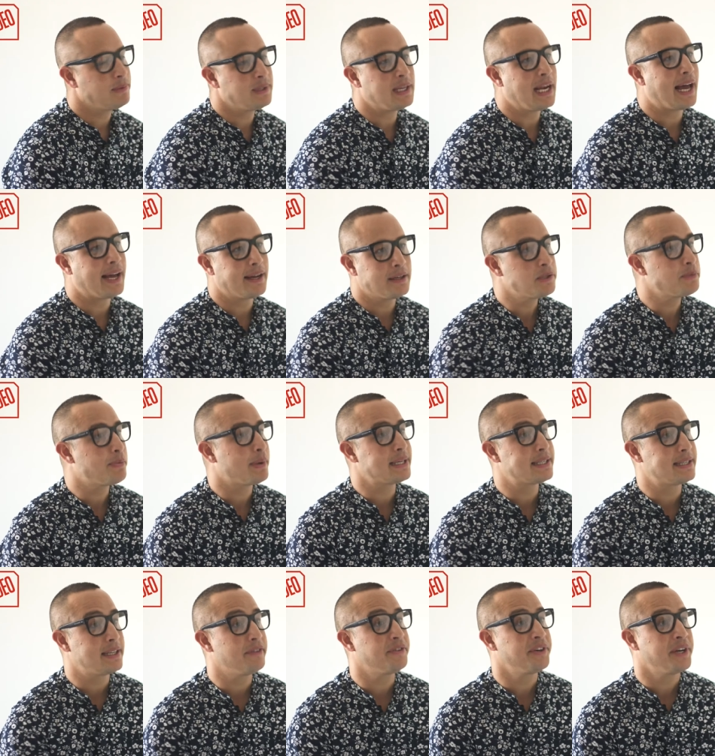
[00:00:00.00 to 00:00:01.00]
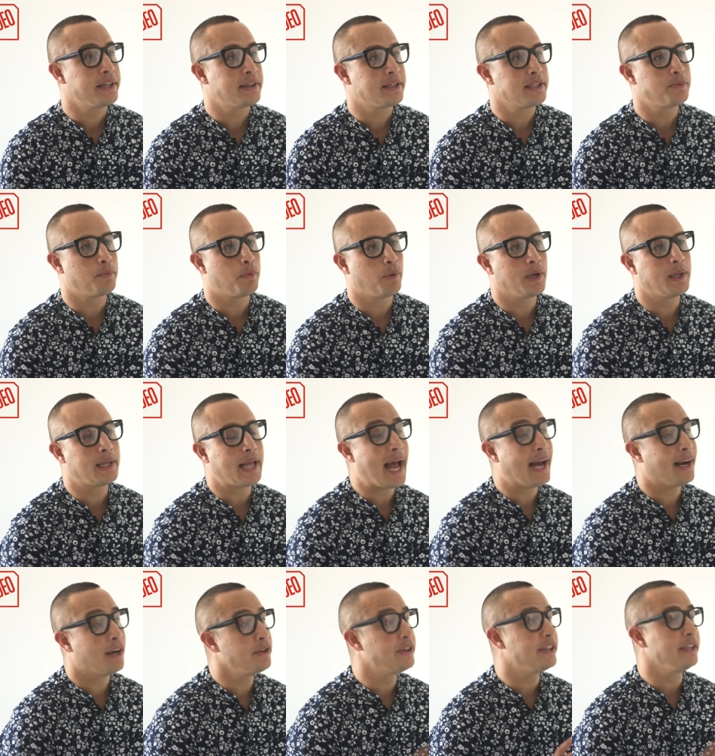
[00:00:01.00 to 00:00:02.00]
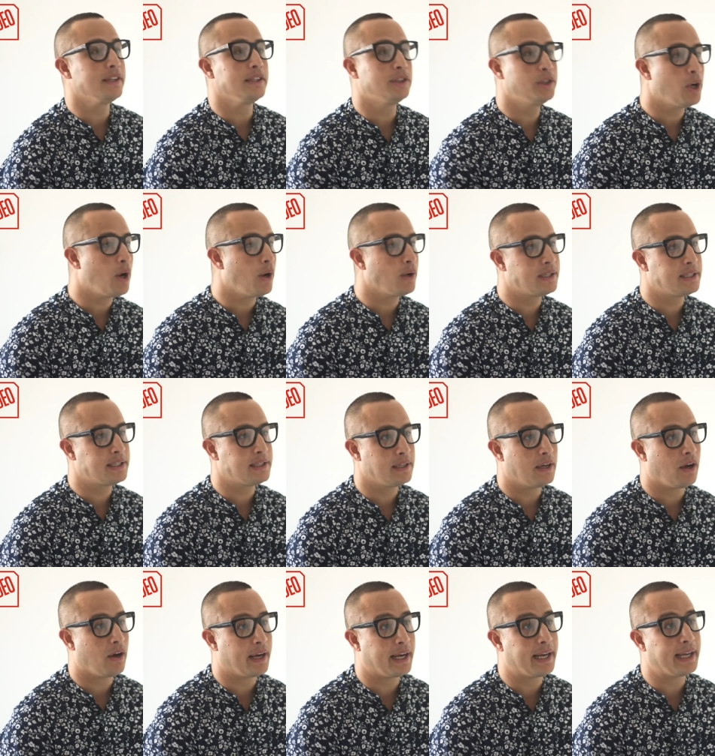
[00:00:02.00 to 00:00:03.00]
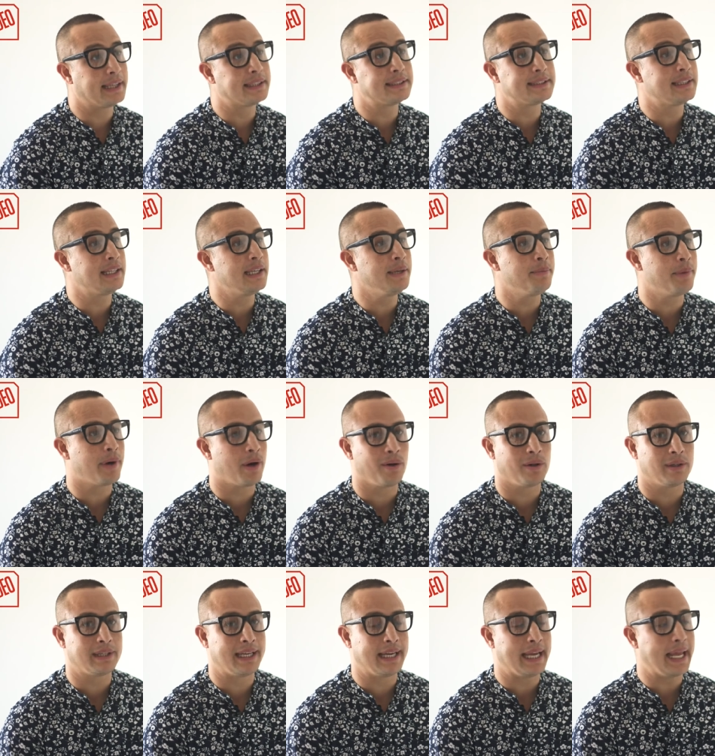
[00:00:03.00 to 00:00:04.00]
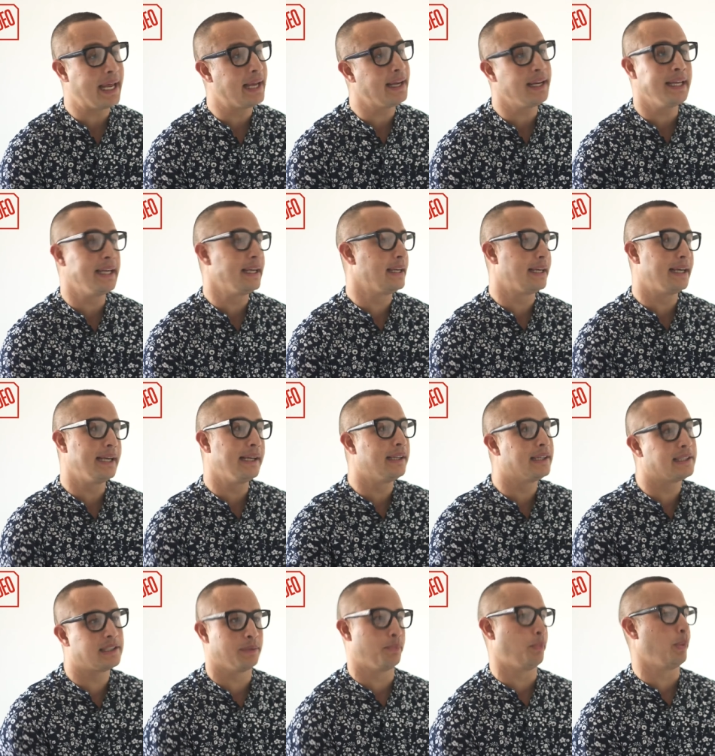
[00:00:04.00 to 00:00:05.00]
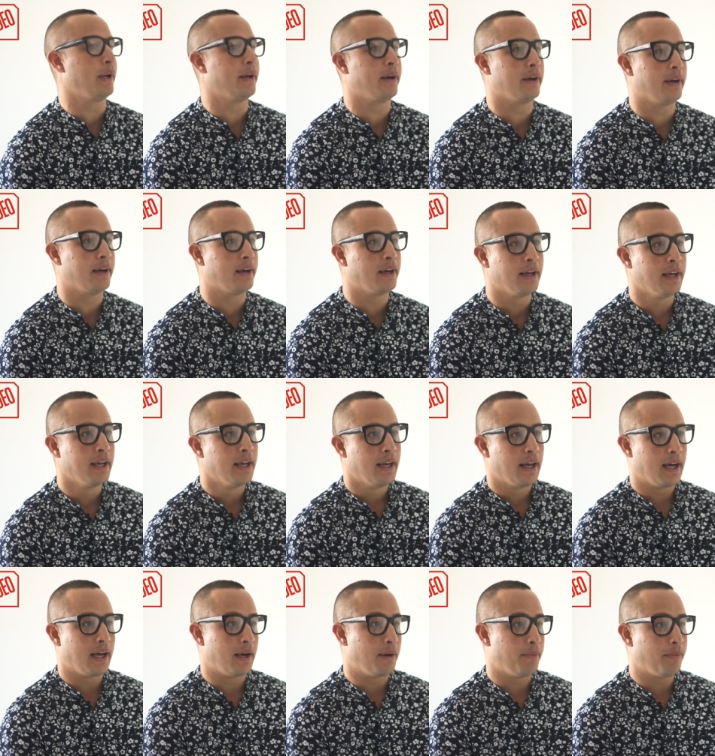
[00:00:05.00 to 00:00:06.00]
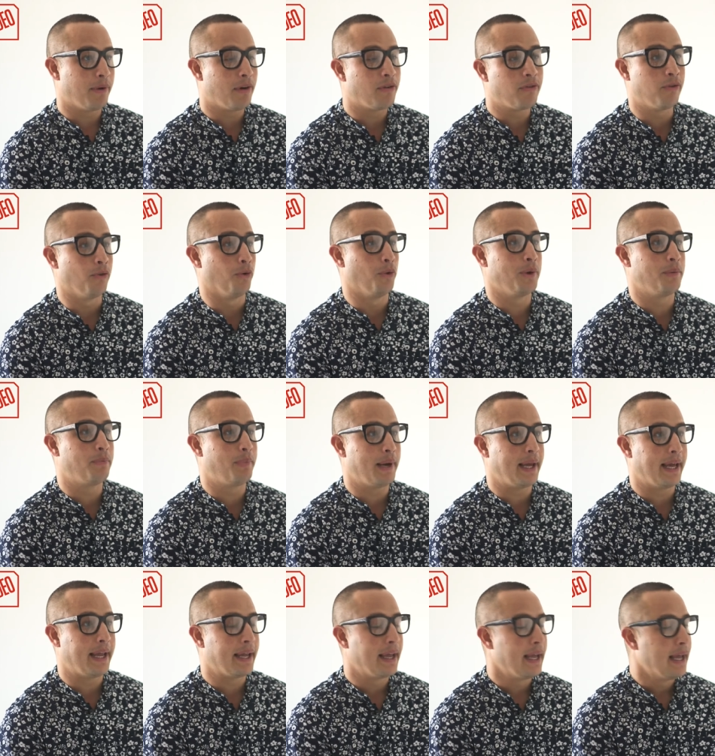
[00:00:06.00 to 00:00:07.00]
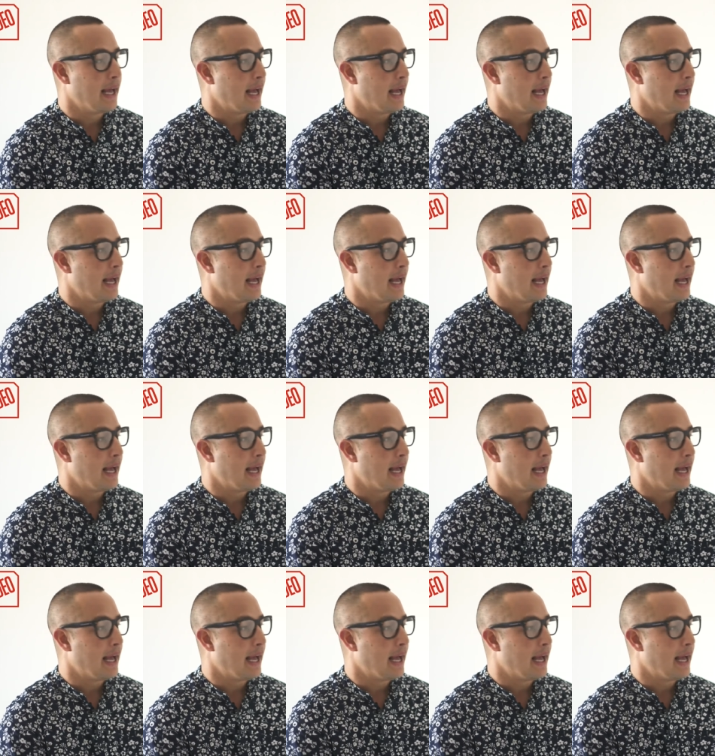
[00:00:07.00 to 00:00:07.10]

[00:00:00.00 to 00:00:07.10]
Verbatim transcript: the Lions by seven at this point. I don't think the Sharks are going to get steamrolled in any key discipline um, of forward play.